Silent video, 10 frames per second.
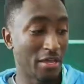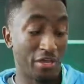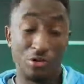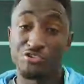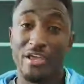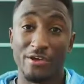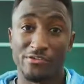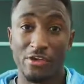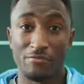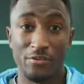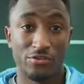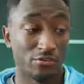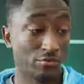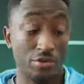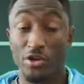You know what you're getting yourself
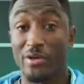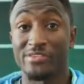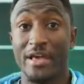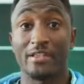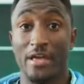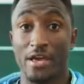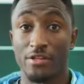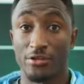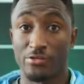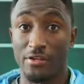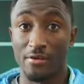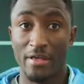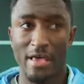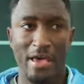into, you know exactly how to use it,